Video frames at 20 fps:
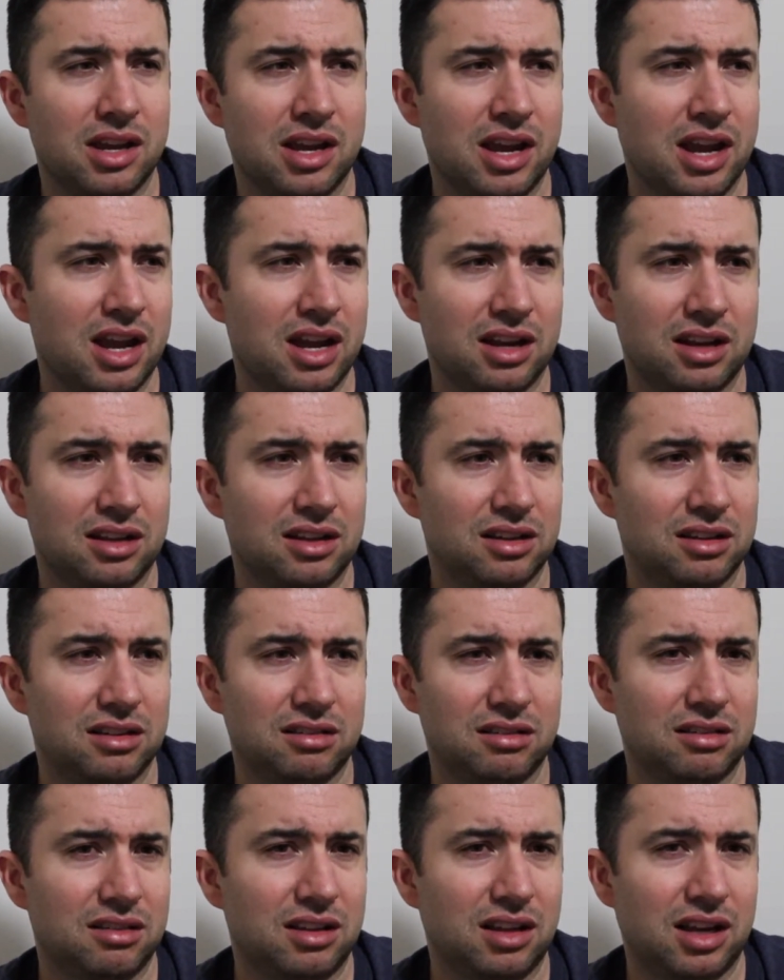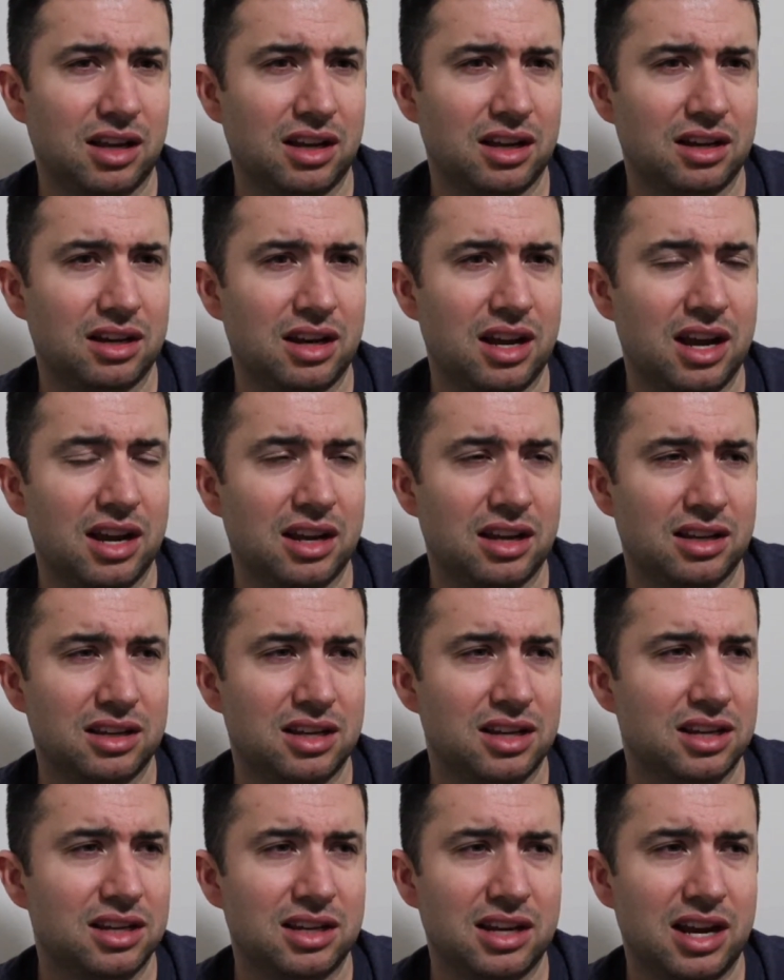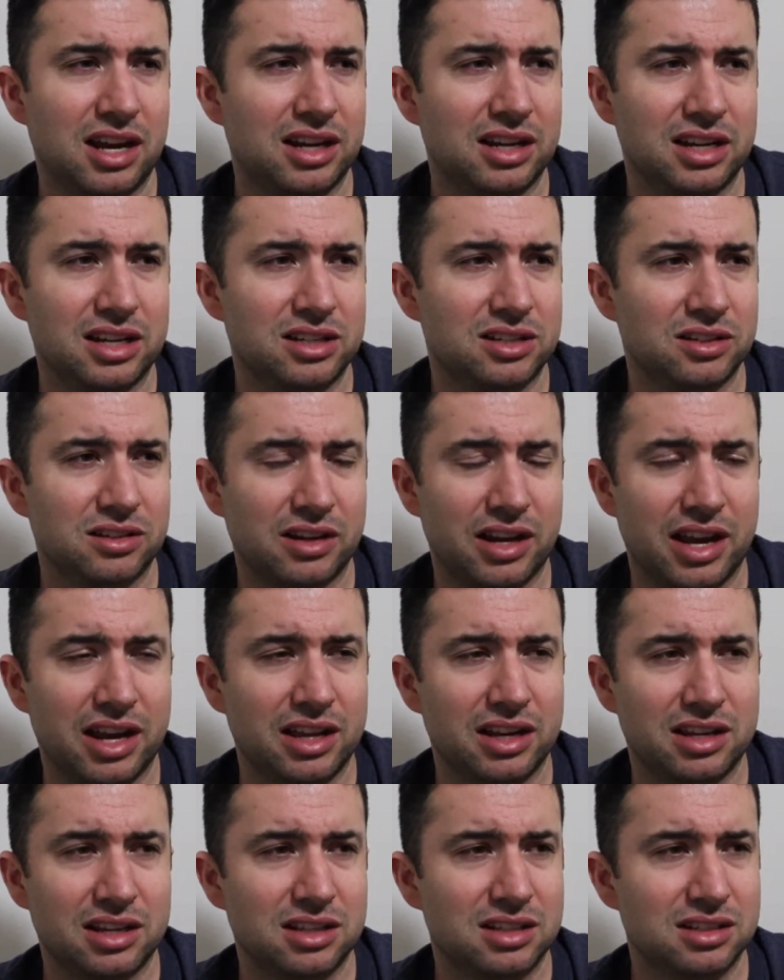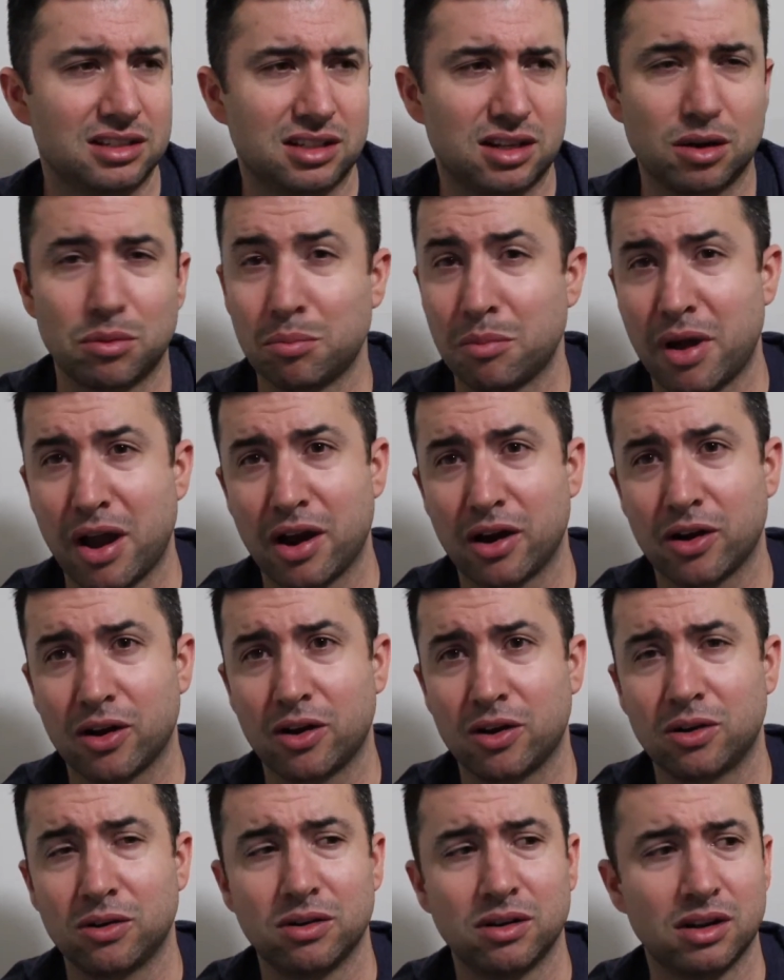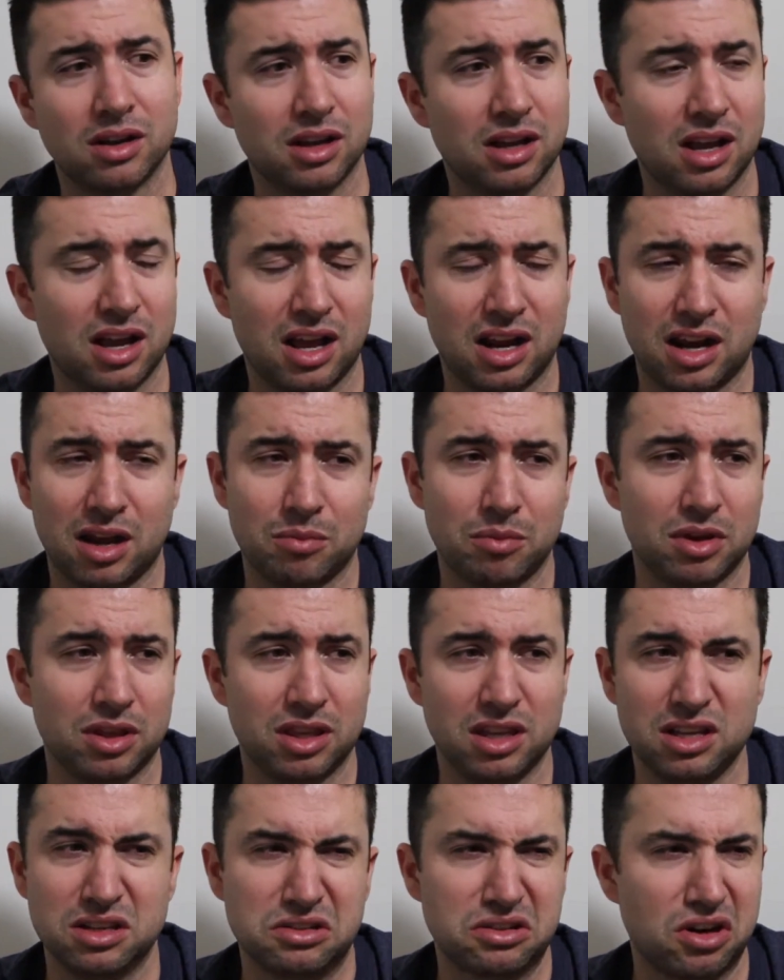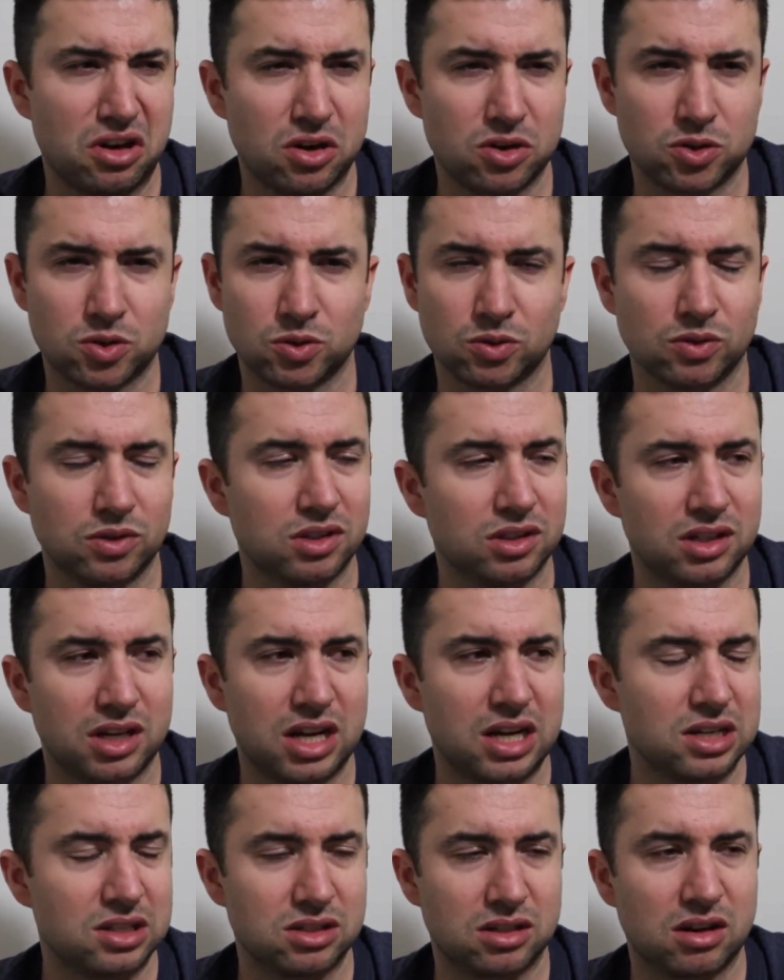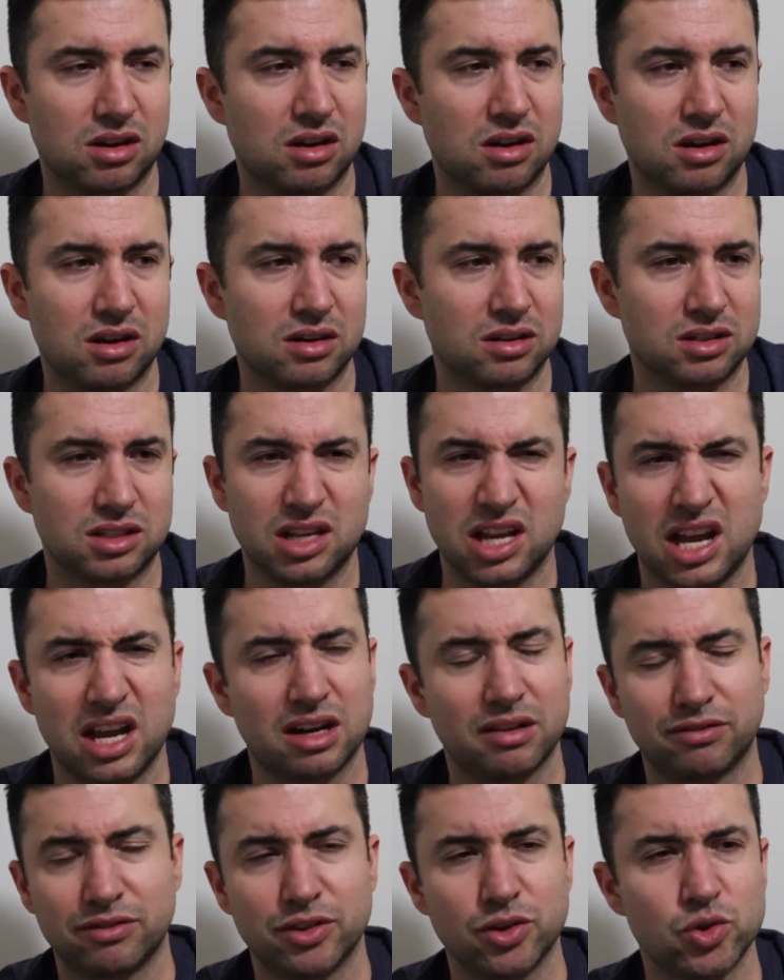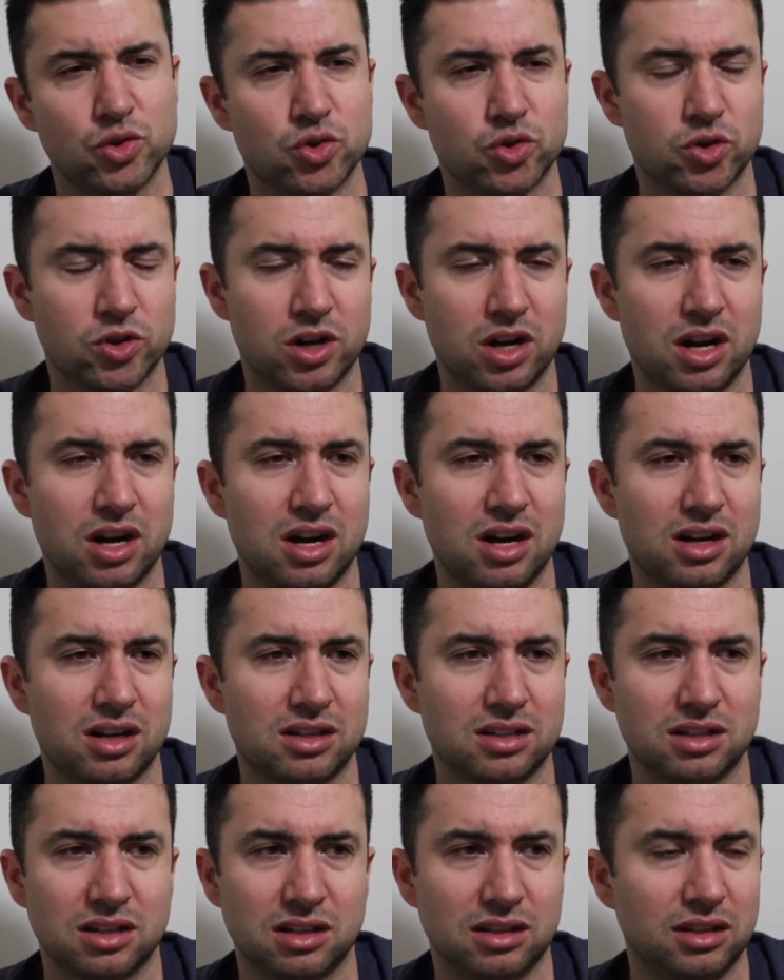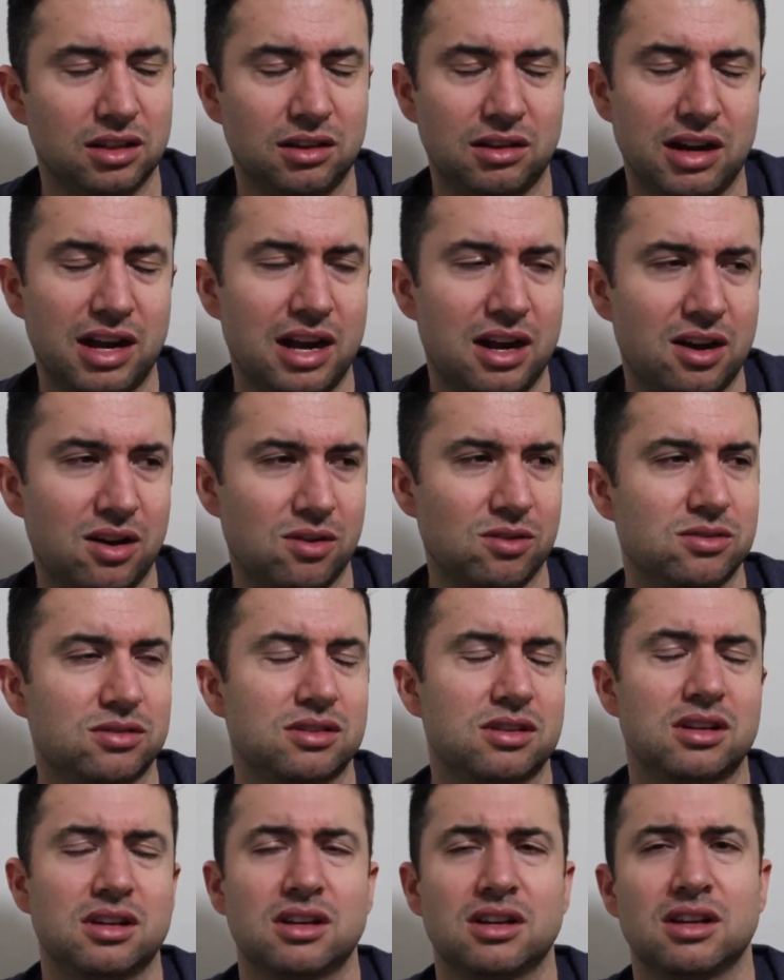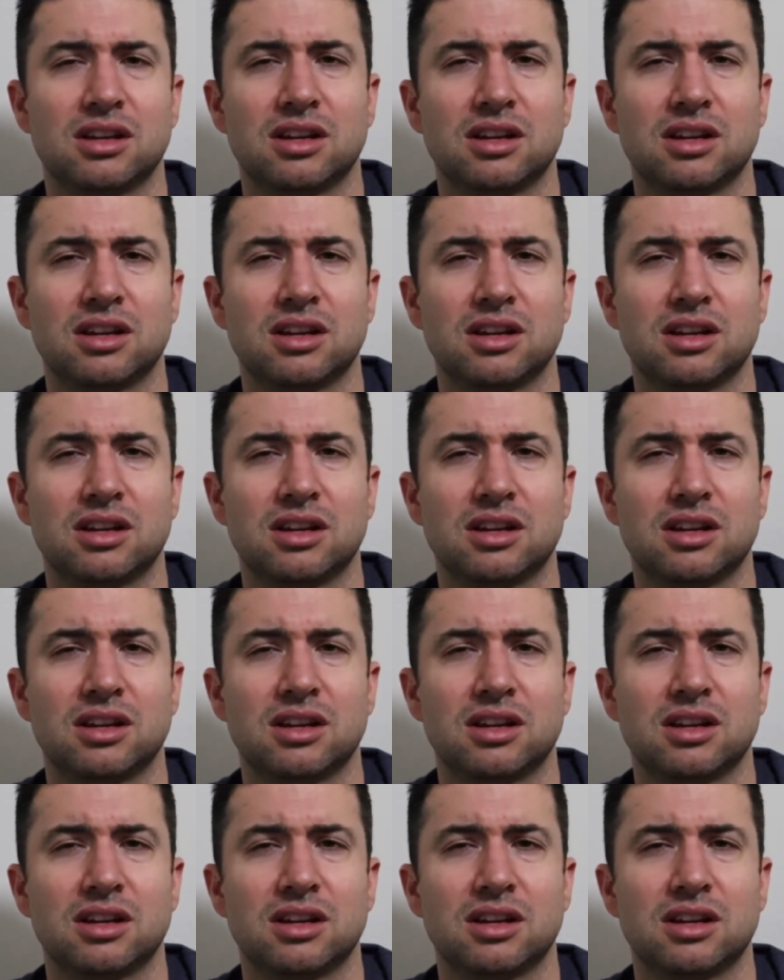He had like a nineteen nineties or eighties Camaro, and I mean, these cars were real nice cars. He had a few trucks, a little house.